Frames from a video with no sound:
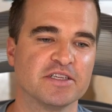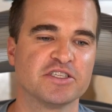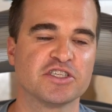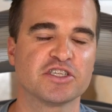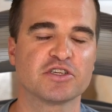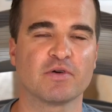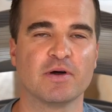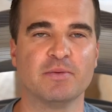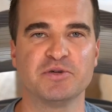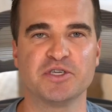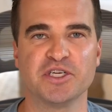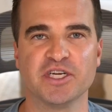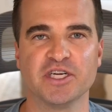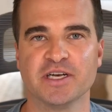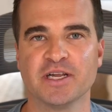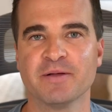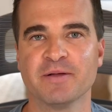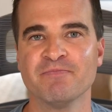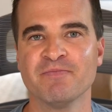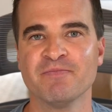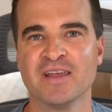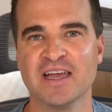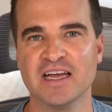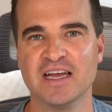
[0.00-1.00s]
description
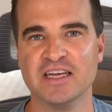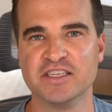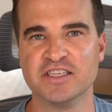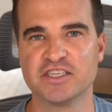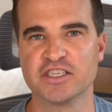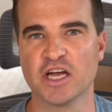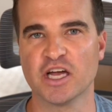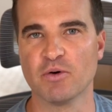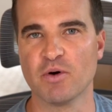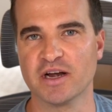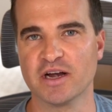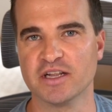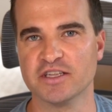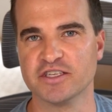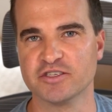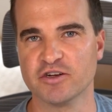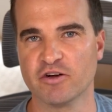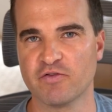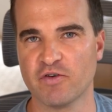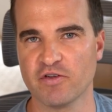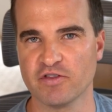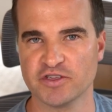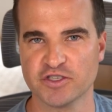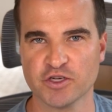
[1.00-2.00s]
and so on and
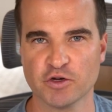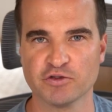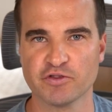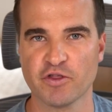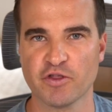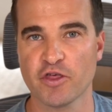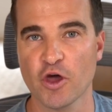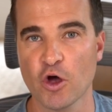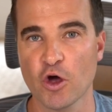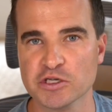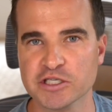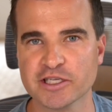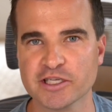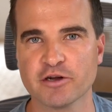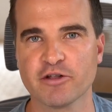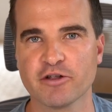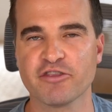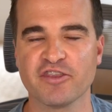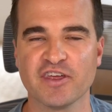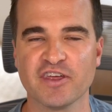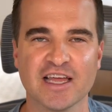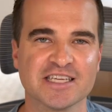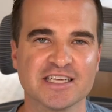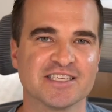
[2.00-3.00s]
so forth. So those little
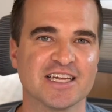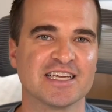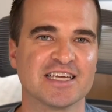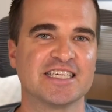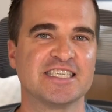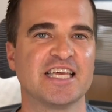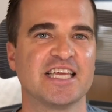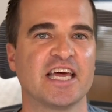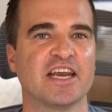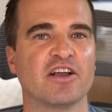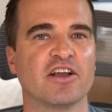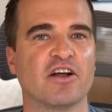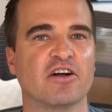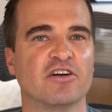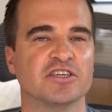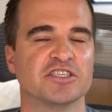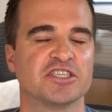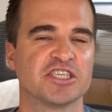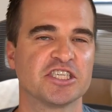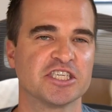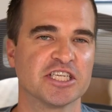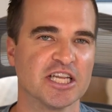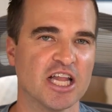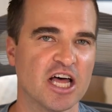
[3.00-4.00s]
things like setting our
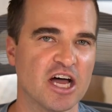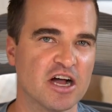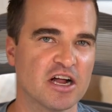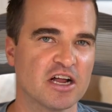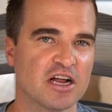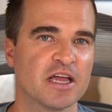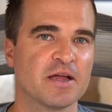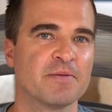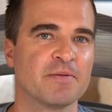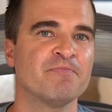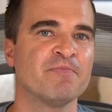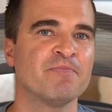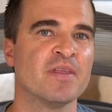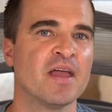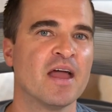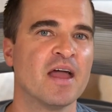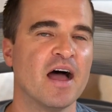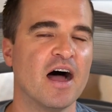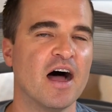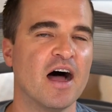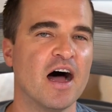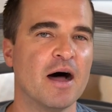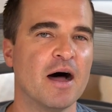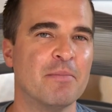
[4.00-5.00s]
slug,
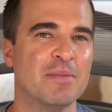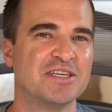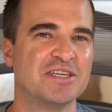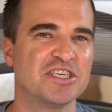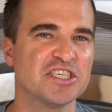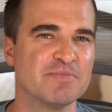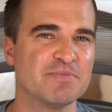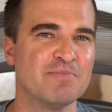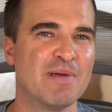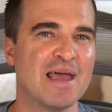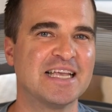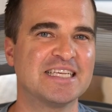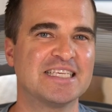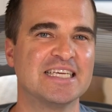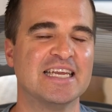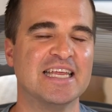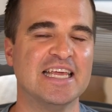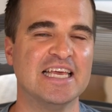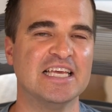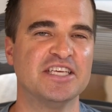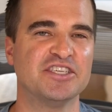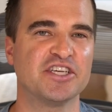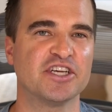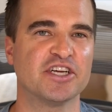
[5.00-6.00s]
um, it just makes it
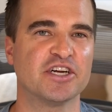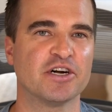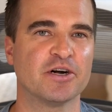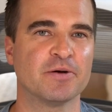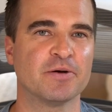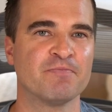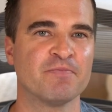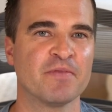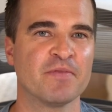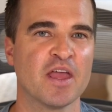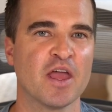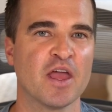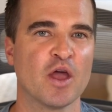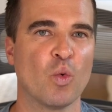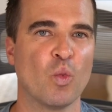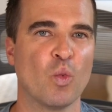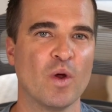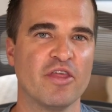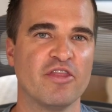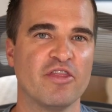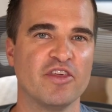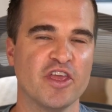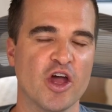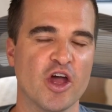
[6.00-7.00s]
easier
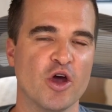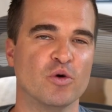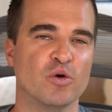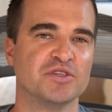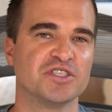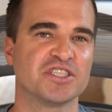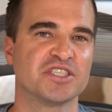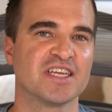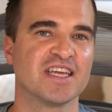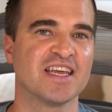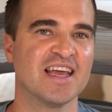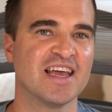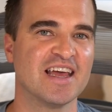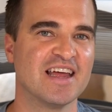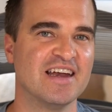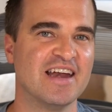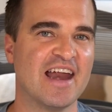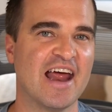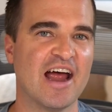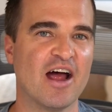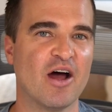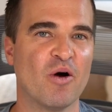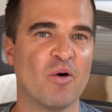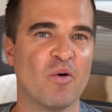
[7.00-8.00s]
with Yoast.
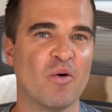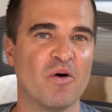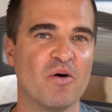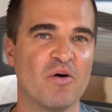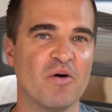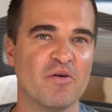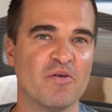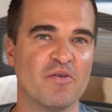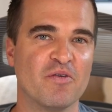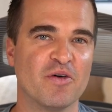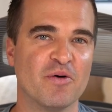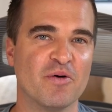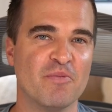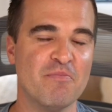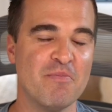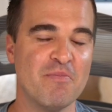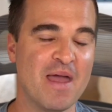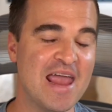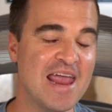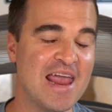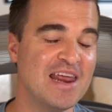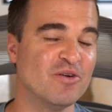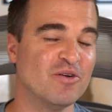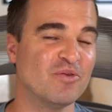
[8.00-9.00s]
Now, the
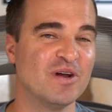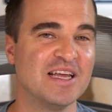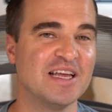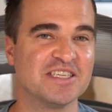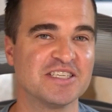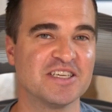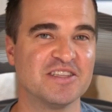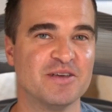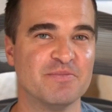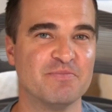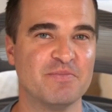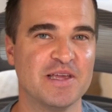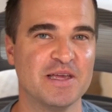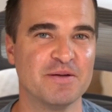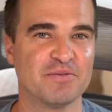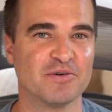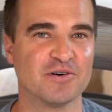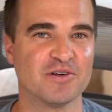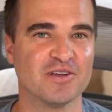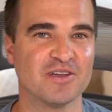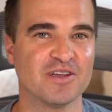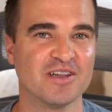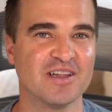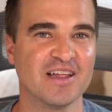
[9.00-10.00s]
main reason that
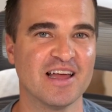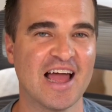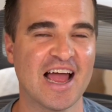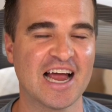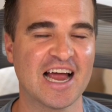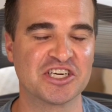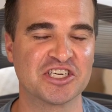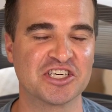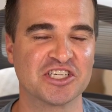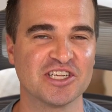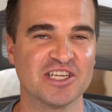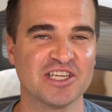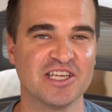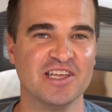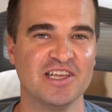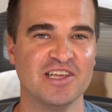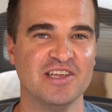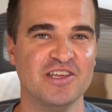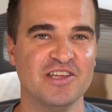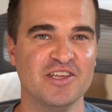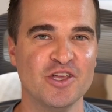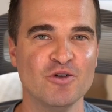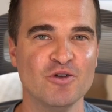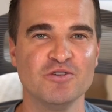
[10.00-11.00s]
people actually
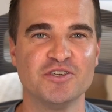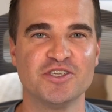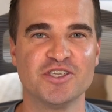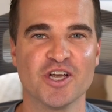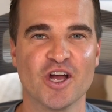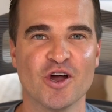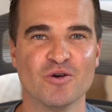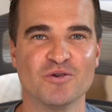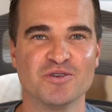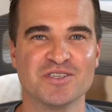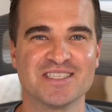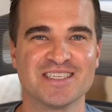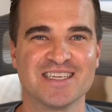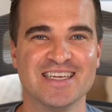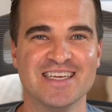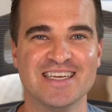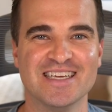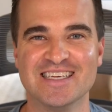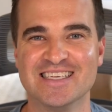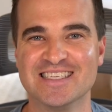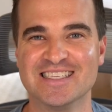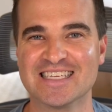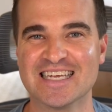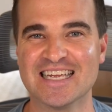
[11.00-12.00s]
use Yoast
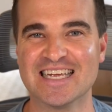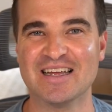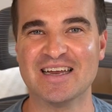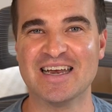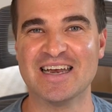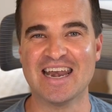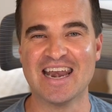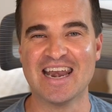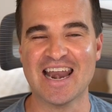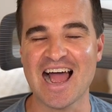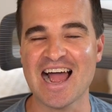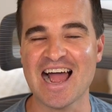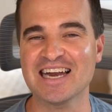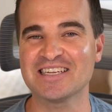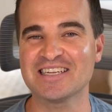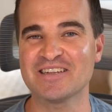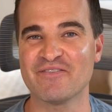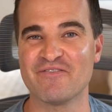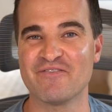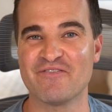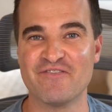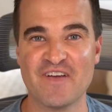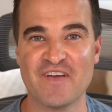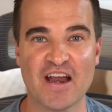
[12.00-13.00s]
is not
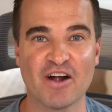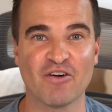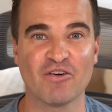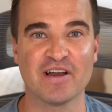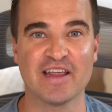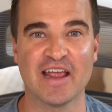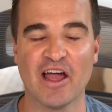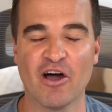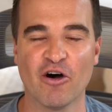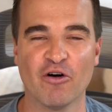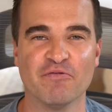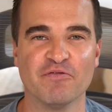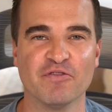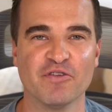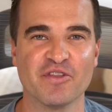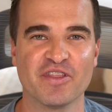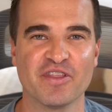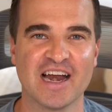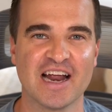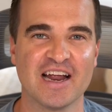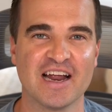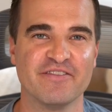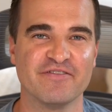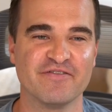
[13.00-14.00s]
very helpful
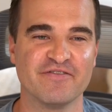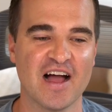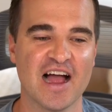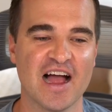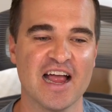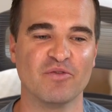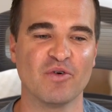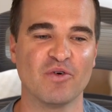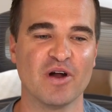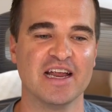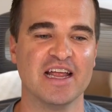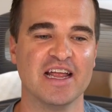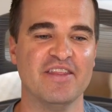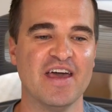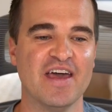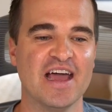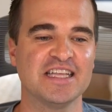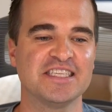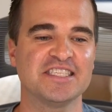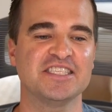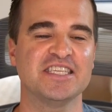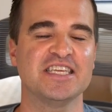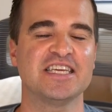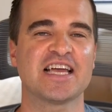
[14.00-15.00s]
that I find, right? And
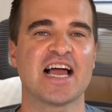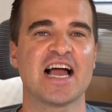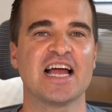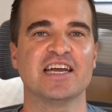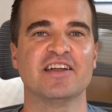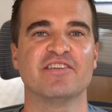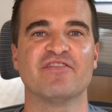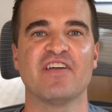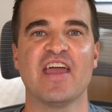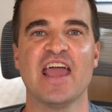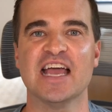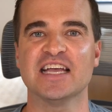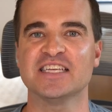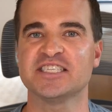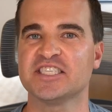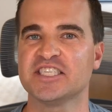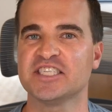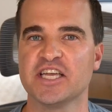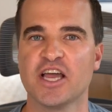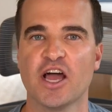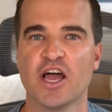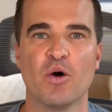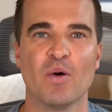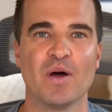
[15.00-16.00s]
that's the kind of
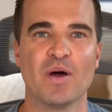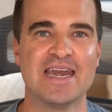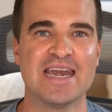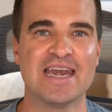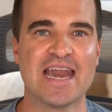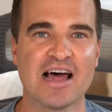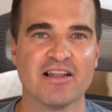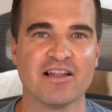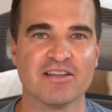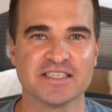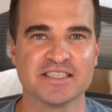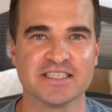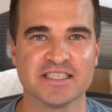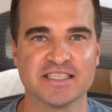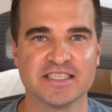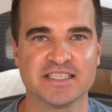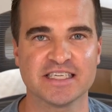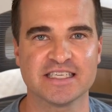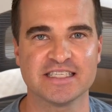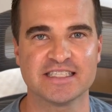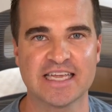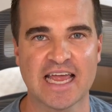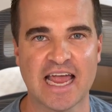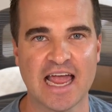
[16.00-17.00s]
SEO
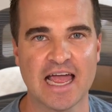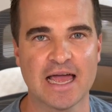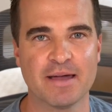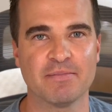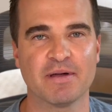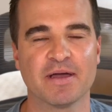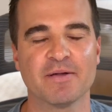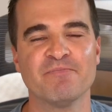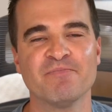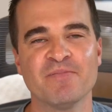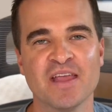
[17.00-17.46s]
analysis tab